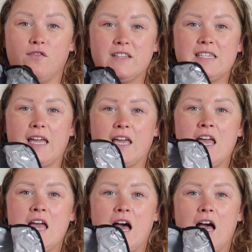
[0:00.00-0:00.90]
It's like
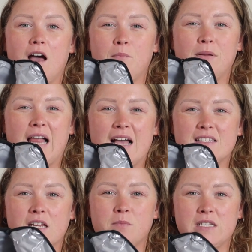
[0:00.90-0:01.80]

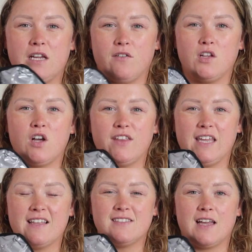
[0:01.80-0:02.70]
plastic material on the
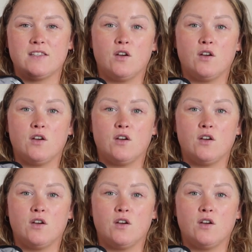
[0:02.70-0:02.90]
inside.